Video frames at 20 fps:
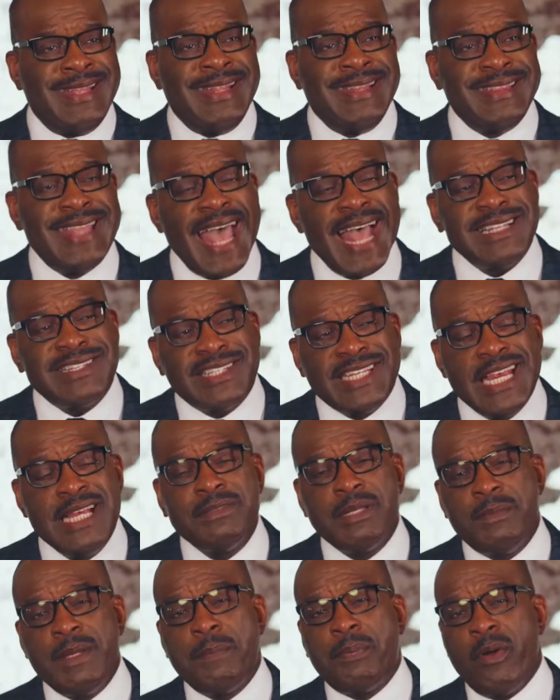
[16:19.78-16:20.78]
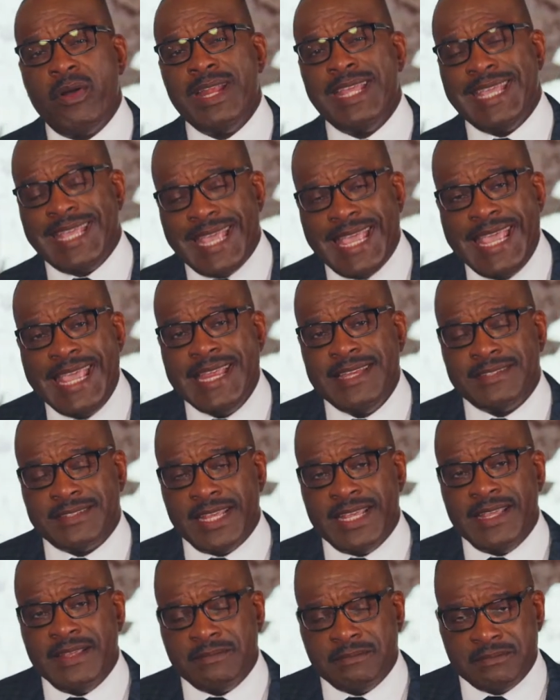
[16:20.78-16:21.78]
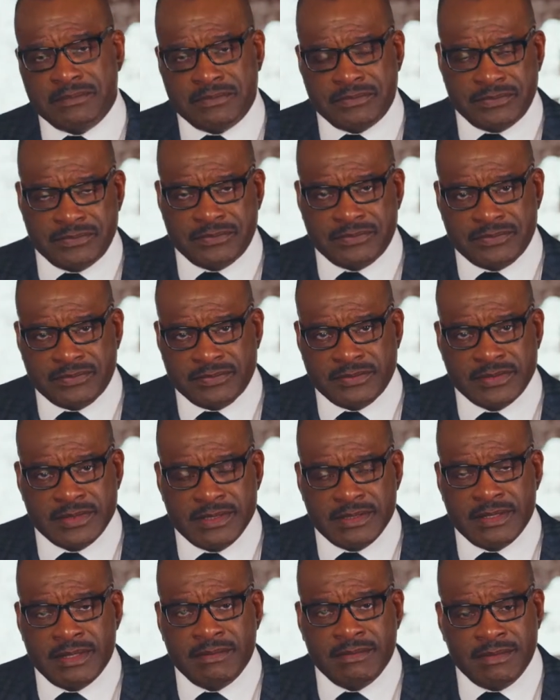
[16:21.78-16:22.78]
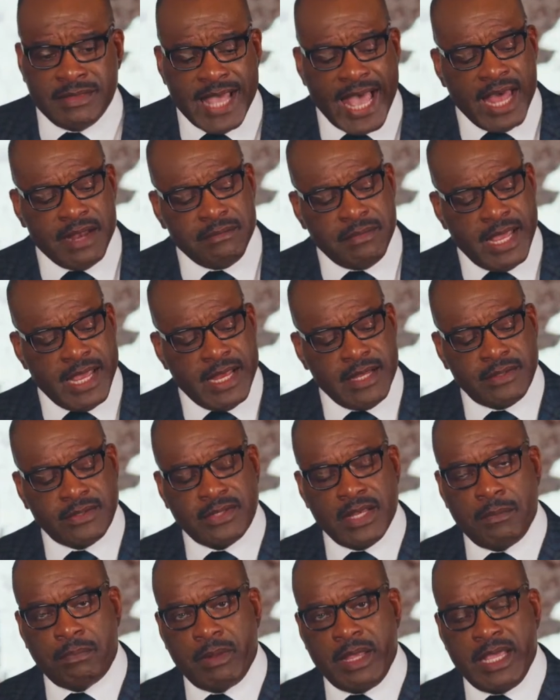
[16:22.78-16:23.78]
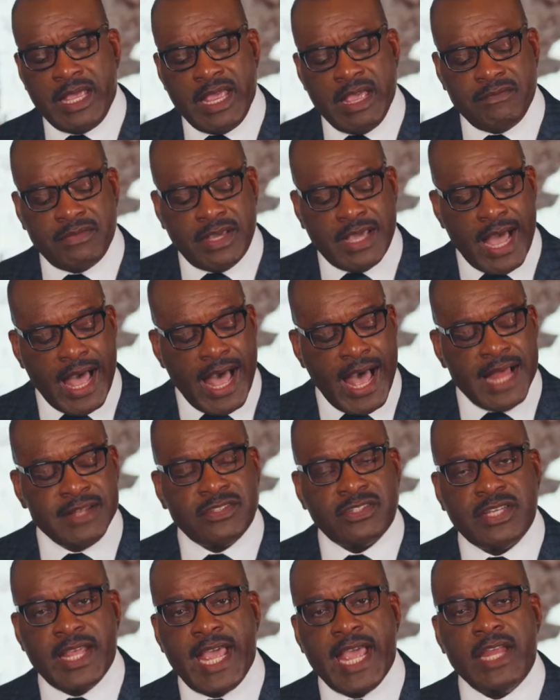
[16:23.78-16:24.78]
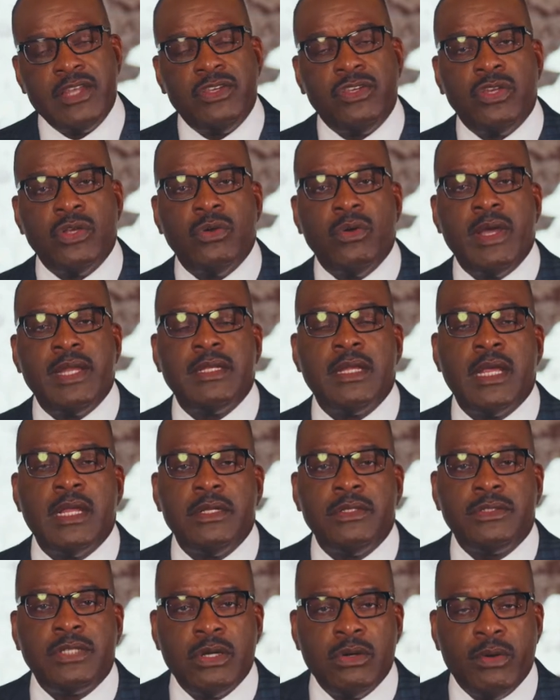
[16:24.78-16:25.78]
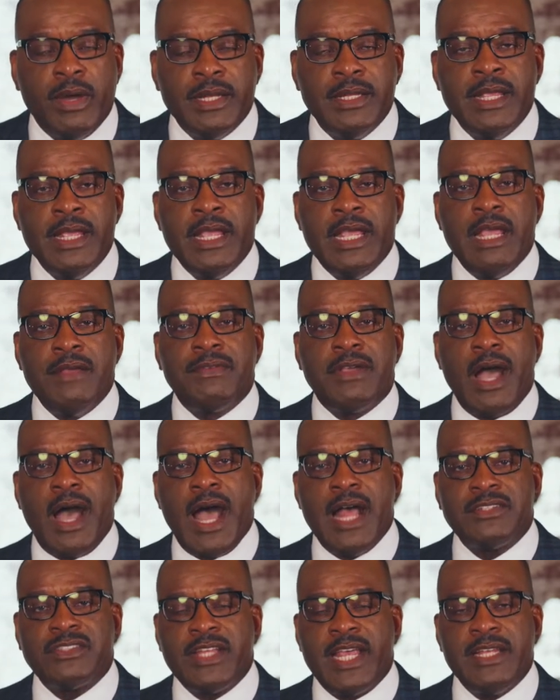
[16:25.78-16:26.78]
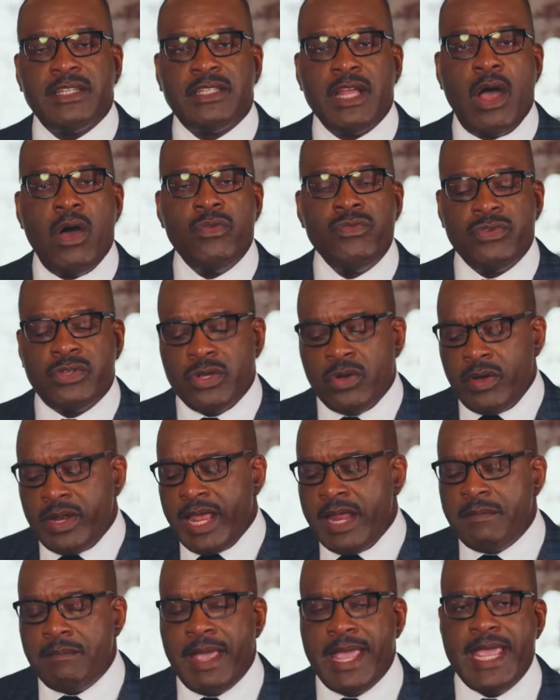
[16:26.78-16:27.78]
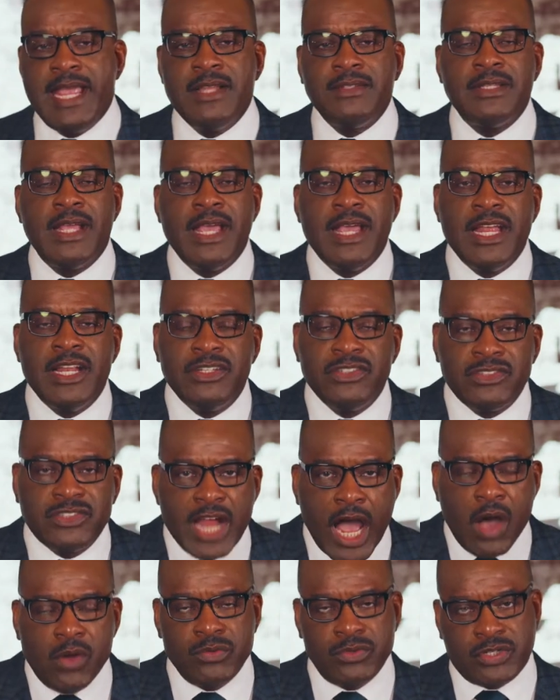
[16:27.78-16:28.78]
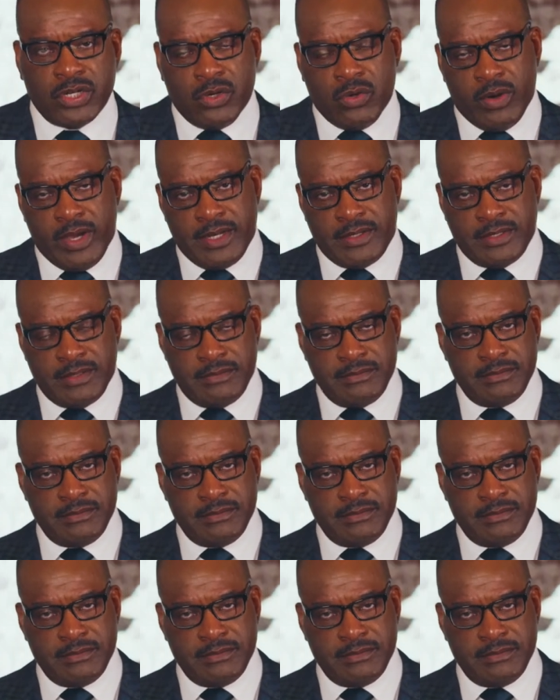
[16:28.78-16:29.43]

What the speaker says: That seems to be pretty easy. That means simply, if God said do it, do it. If God said don't do it, it means don't do it.